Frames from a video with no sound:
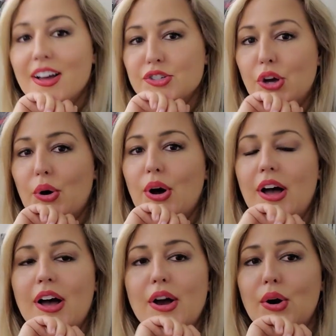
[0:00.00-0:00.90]
So
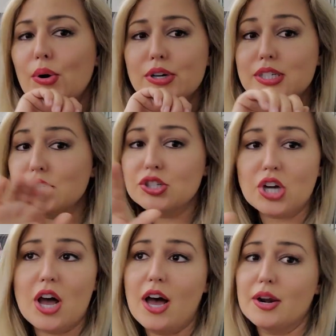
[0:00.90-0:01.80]
Horace and
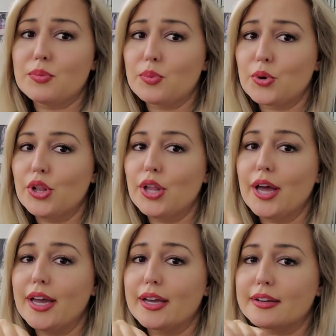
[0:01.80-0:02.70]
John were
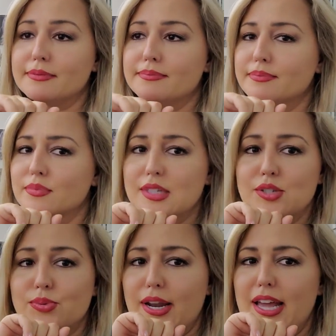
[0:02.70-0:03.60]
like
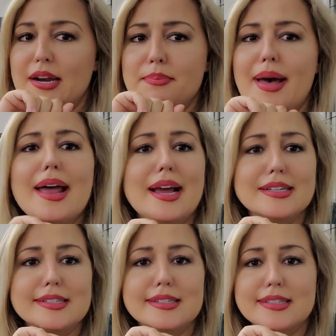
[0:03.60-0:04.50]
these redheaded
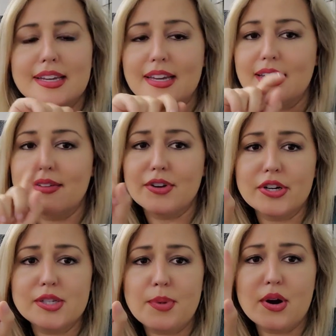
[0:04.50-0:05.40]
badasses.
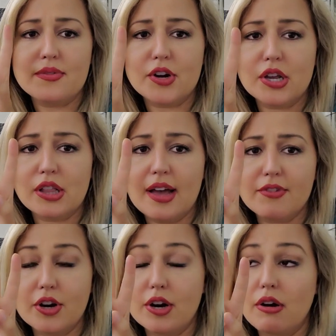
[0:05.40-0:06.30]
Very smart, very
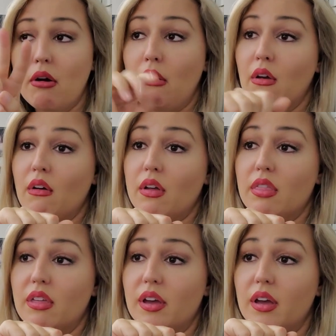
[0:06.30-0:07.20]
clever.
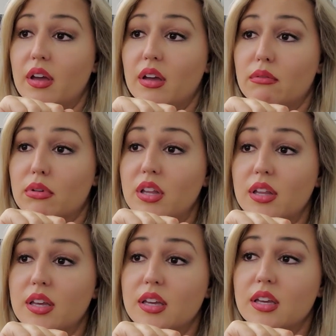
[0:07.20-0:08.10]
They
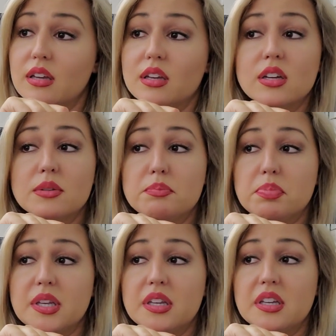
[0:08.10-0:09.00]
really could
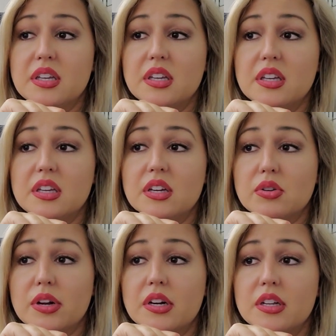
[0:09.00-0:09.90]
be
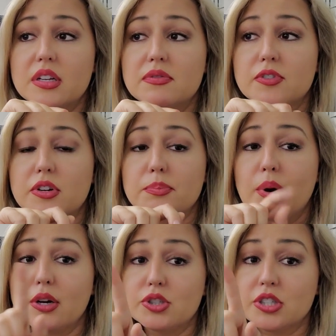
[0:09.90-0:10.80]
accredited for
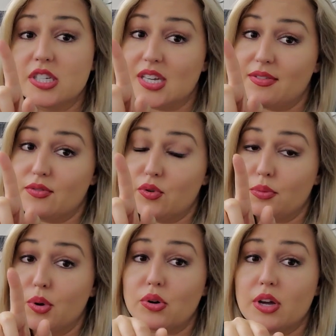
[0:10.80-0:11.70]
partially saving Ford
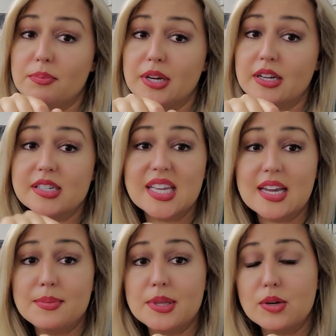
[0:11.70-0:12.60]
Motor Company because they
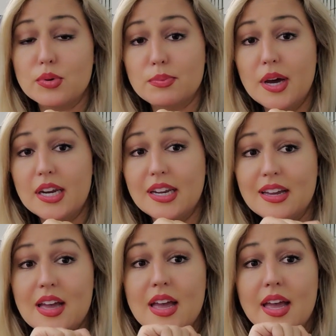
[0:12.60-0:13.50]
came in there with money
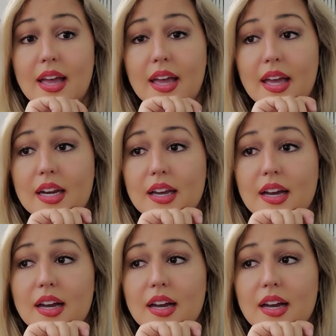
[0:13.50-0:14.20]
and